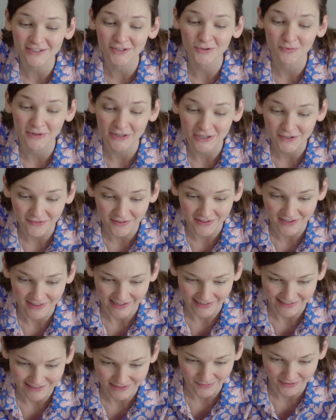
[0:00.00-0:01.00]
as you reach for the
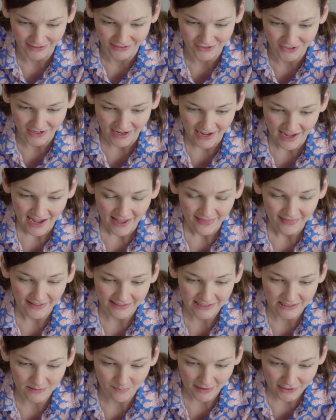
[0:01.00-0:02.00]
light switch,
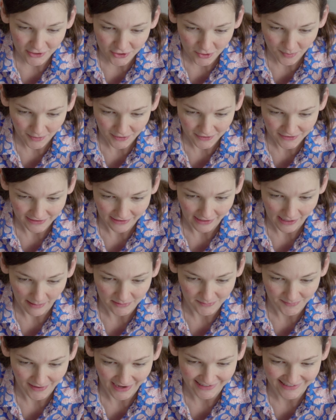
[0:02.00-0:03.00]
that special person
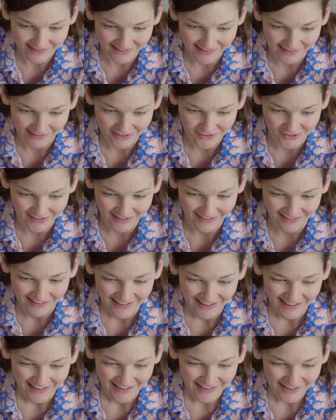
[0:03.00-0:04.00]
comes back to the kitchen.
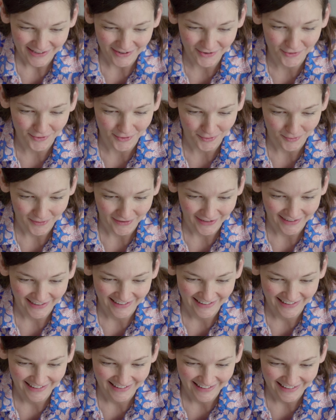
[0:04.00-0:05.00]
You know the one.